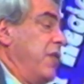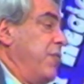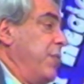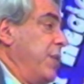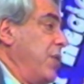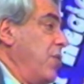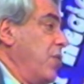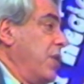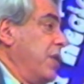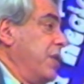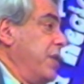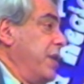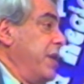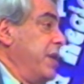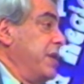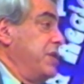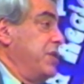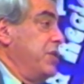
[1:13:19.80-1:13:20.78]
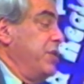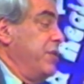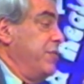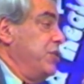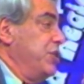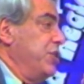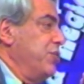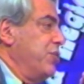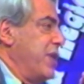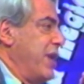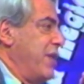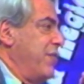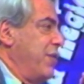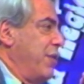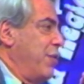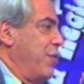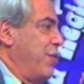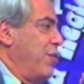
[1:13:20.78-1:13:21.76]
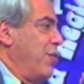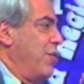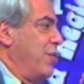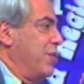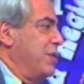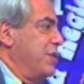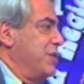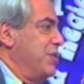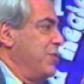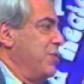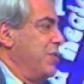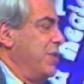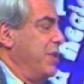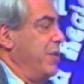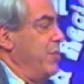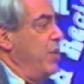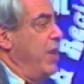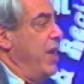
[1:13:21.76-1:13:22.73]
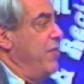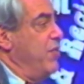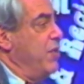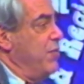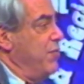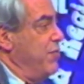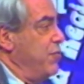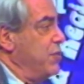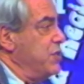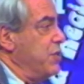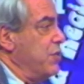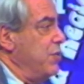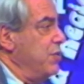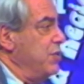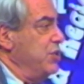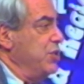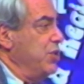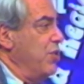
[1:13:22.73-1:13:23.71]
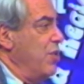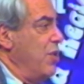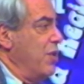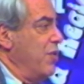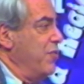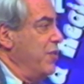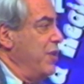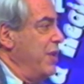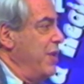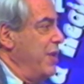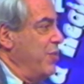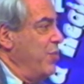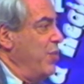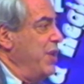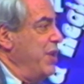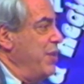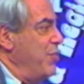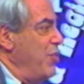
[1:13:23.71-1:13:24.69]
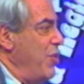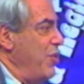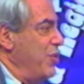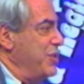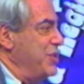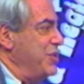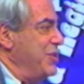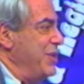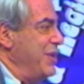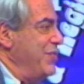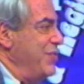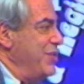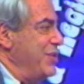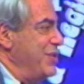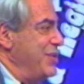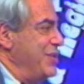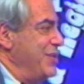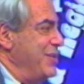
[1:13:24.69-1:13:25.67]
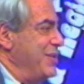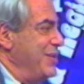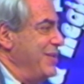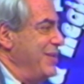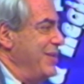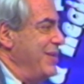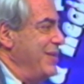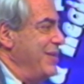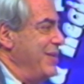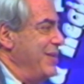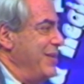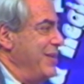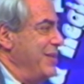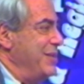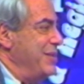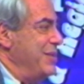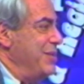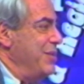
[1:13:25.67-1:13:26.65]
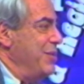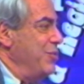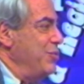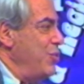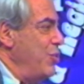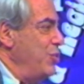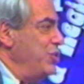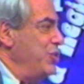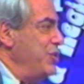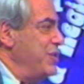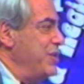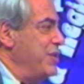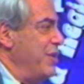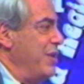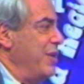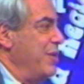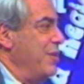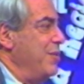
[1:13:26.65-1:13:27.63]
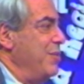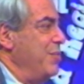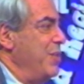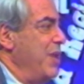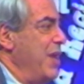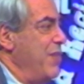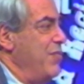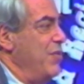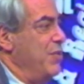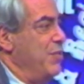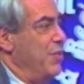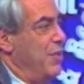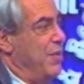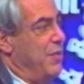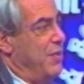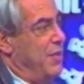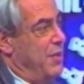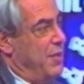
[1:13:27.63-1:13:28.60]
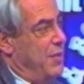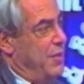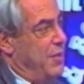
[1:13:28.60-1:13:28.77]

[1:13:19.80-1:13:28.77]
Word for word: if we look at the history of geographic thought, certainly we have it in physical geography, like William Morris Davis and, and his erosion cycle. We have it with